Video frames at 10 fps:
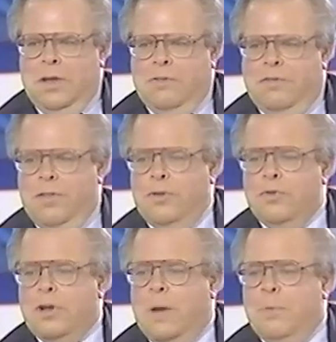For the
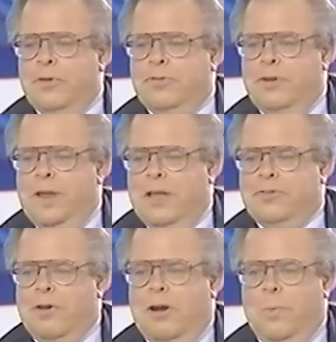newcomers to
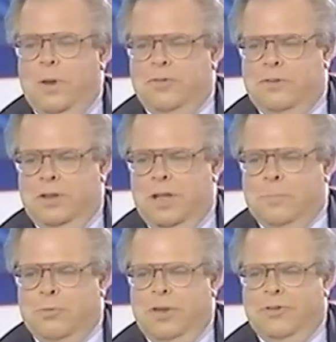NASCAR Winston
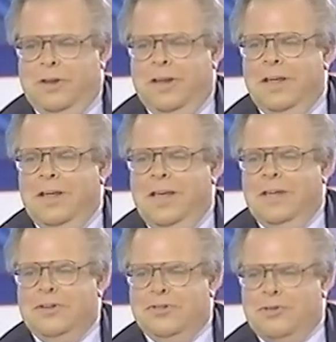Cup racing,
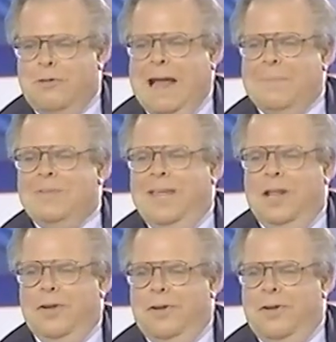describe
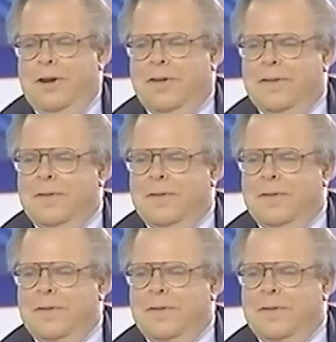Dale Earnhardt.